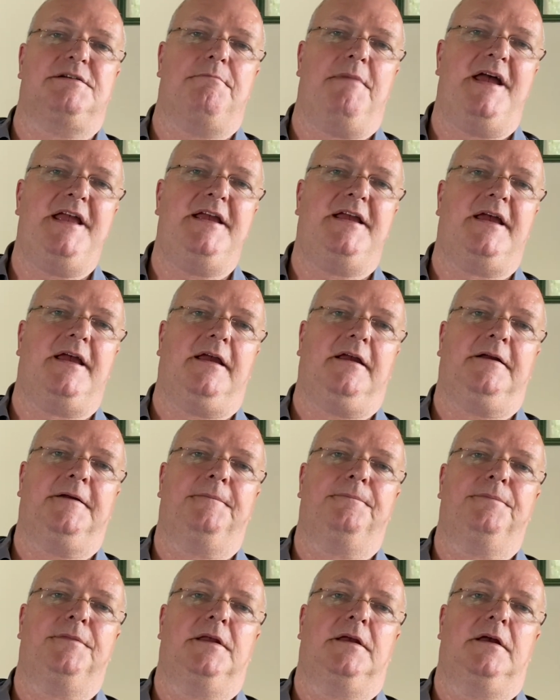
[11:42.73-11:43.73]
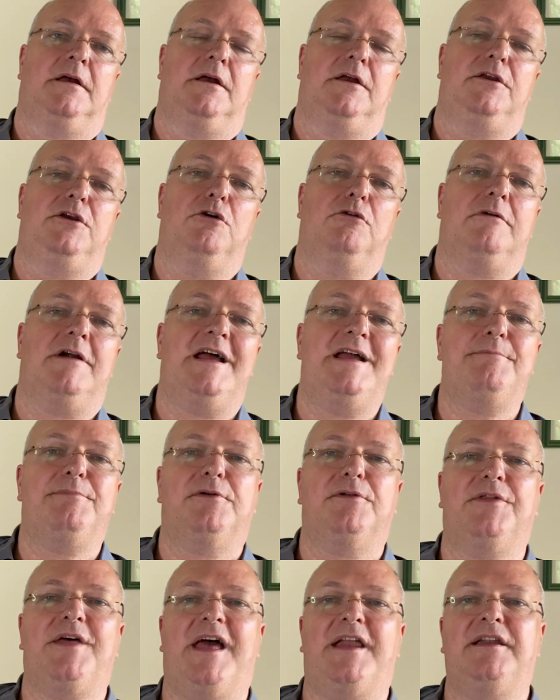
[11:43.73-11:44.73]
making, you're able
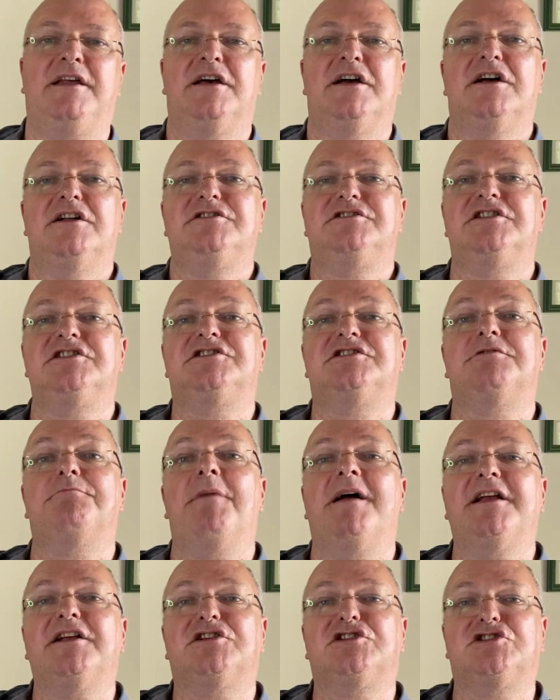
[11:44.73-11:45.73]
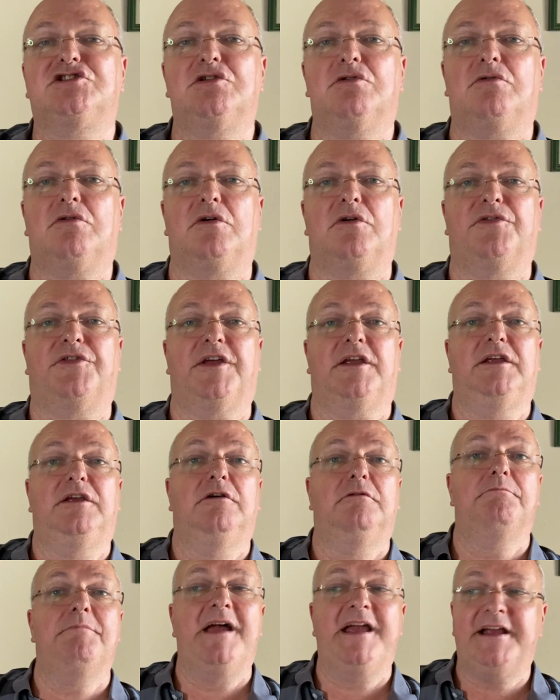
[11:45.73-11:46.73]
then just to make sure that
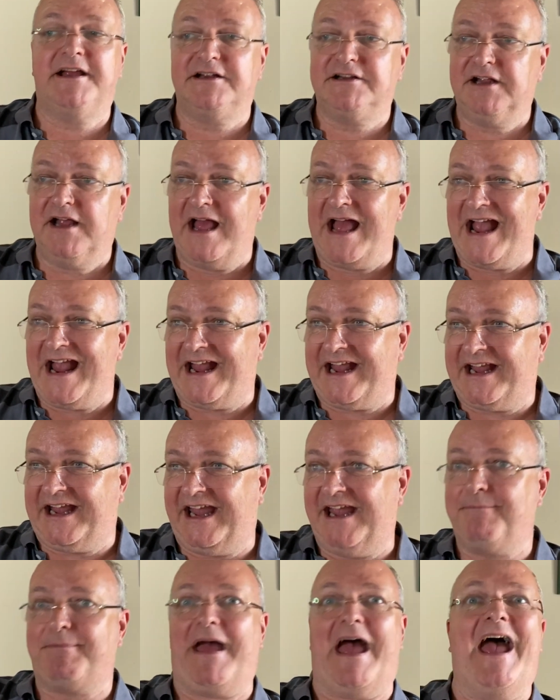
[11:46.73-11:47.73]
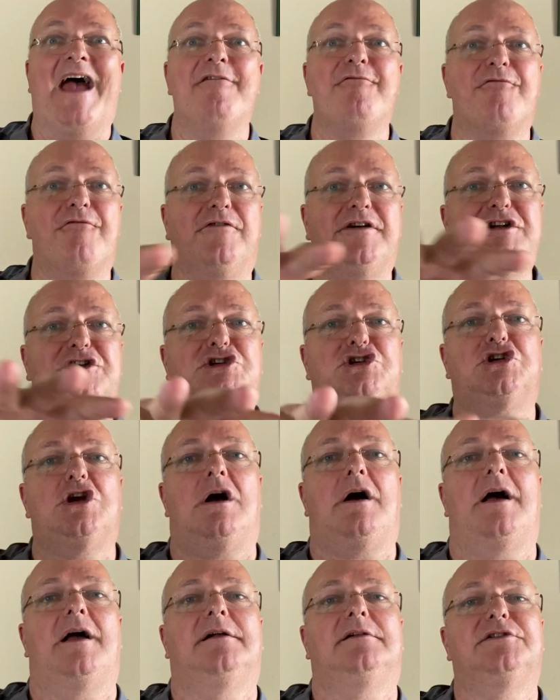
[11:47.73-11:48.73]
you keep every
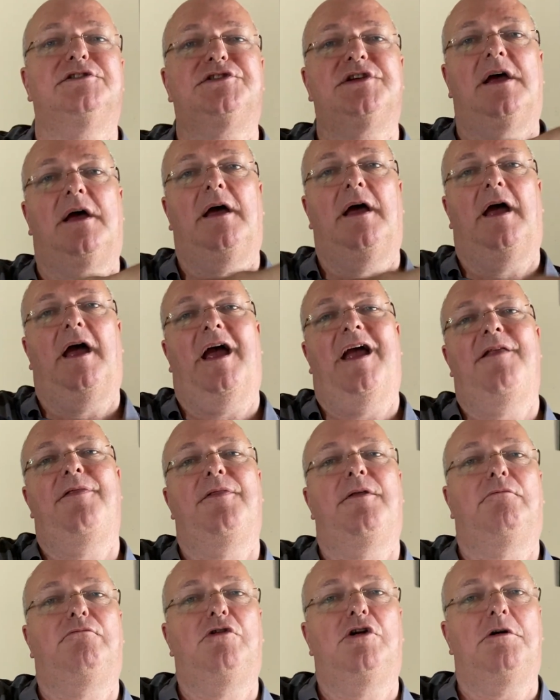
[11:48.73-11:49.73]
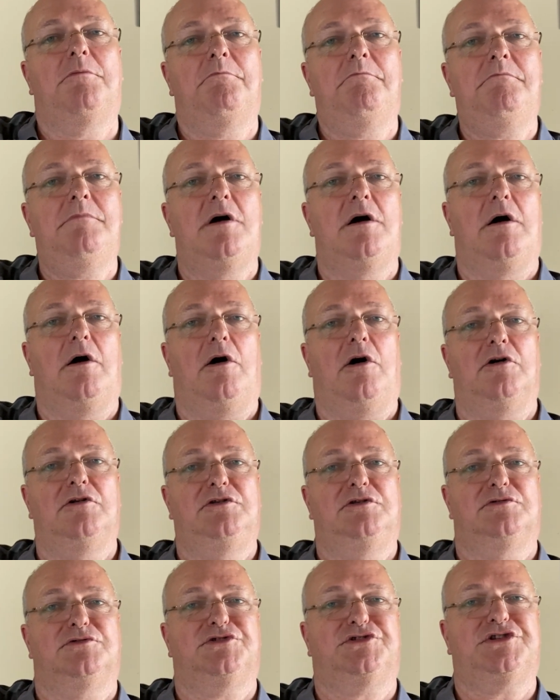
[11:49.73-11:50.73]
child in the room on
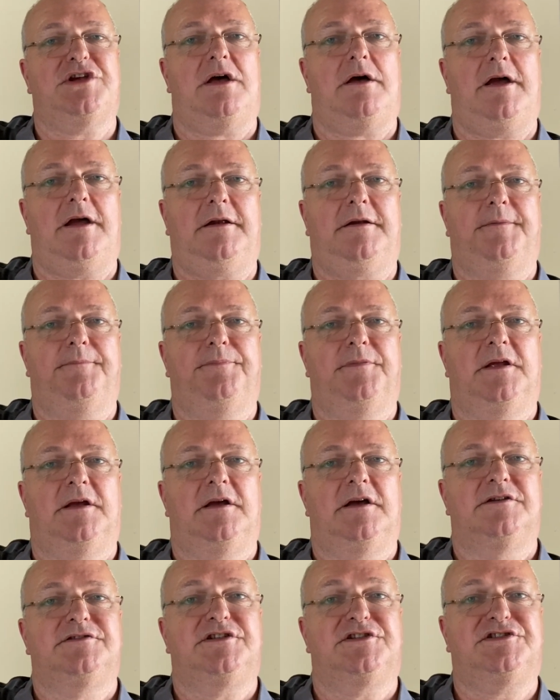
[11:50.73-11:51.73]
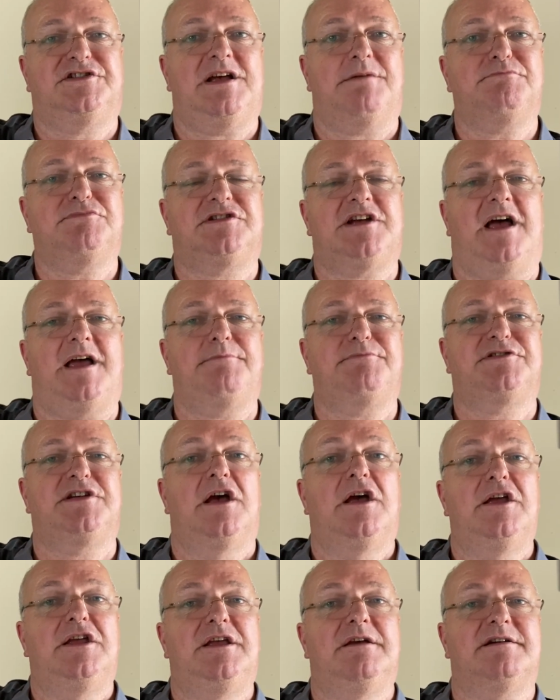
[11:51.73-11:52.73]
your side. So sometimes
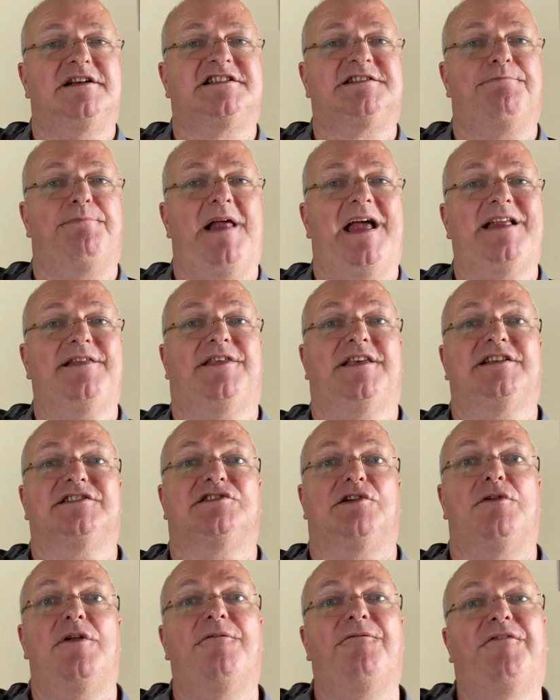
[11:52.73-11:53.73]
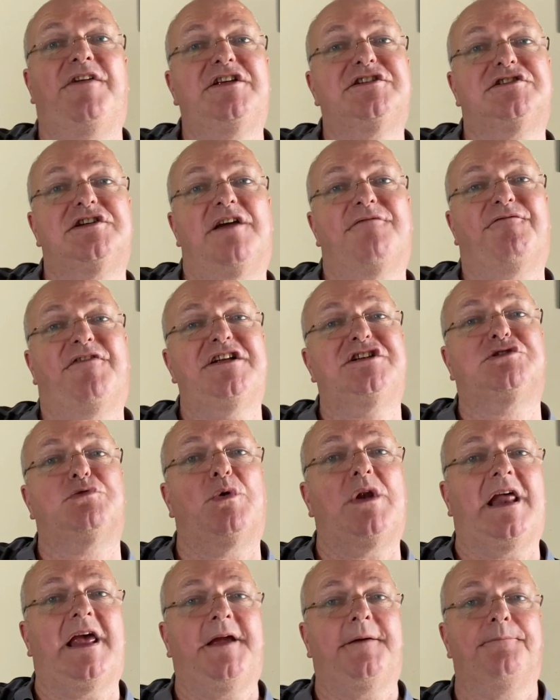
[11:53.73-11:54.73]
you explain things on a
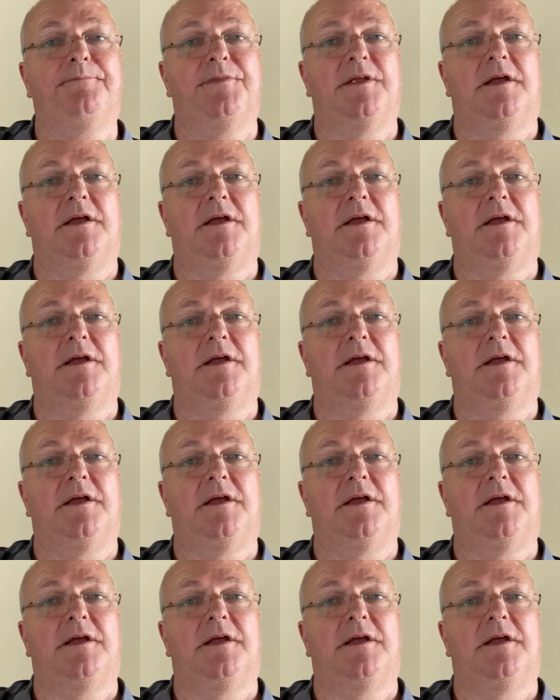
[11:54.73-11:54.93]
visually.